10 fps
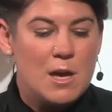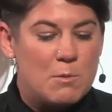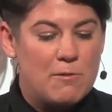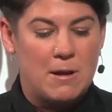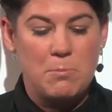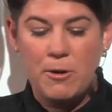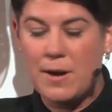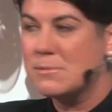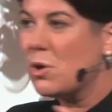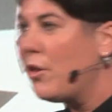We've run
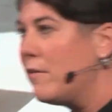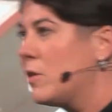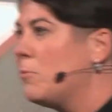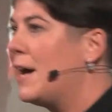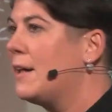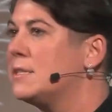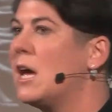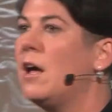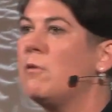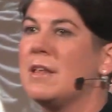programs all over the world
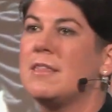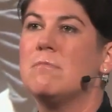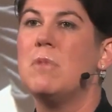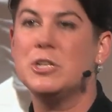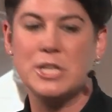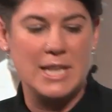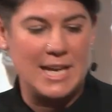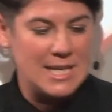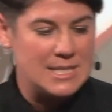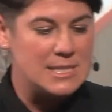with emerging
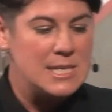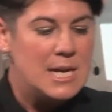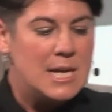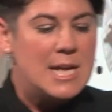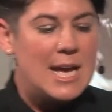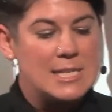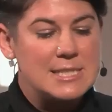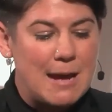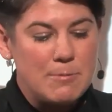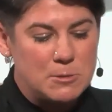leaders and
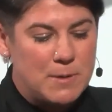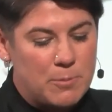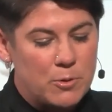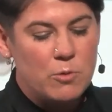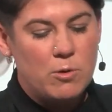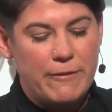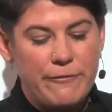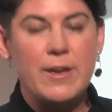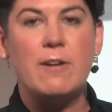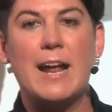established people who want to
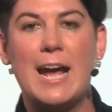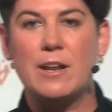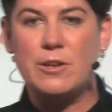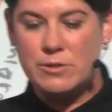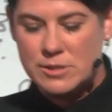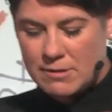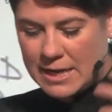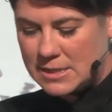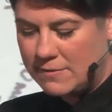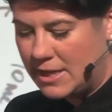figure out how to use
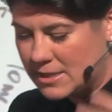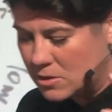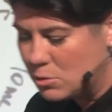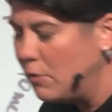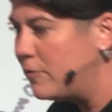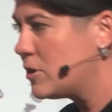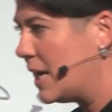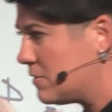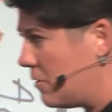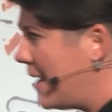creativity as a tool for
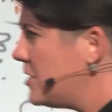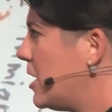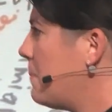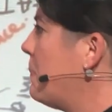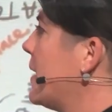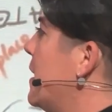transformation.